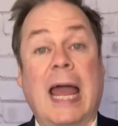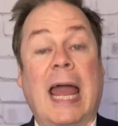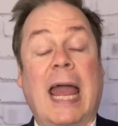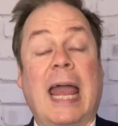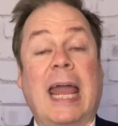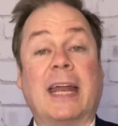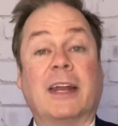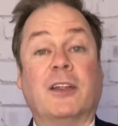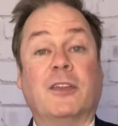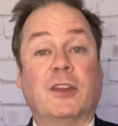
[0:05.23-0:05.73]

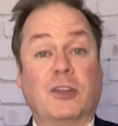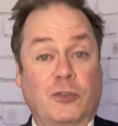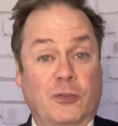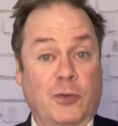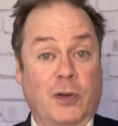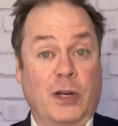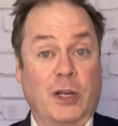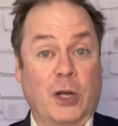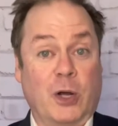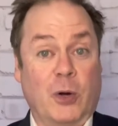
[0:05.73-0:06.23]
And in this
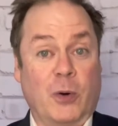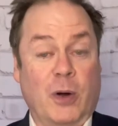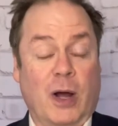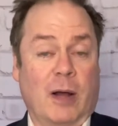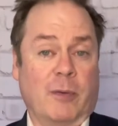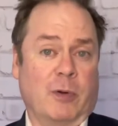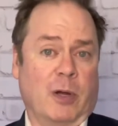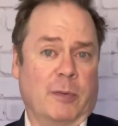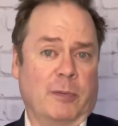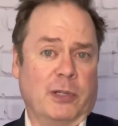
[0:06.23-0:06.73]
video,
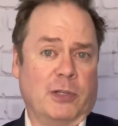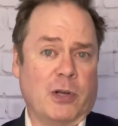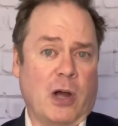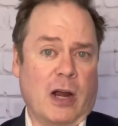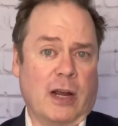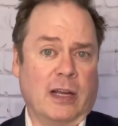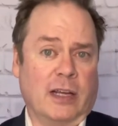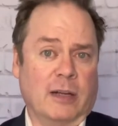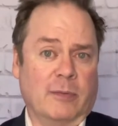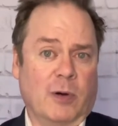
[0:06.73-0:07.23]
I'm going to be
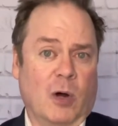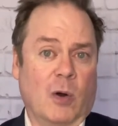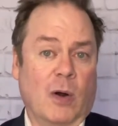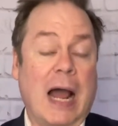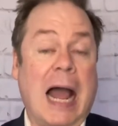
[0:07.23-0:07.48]
talking about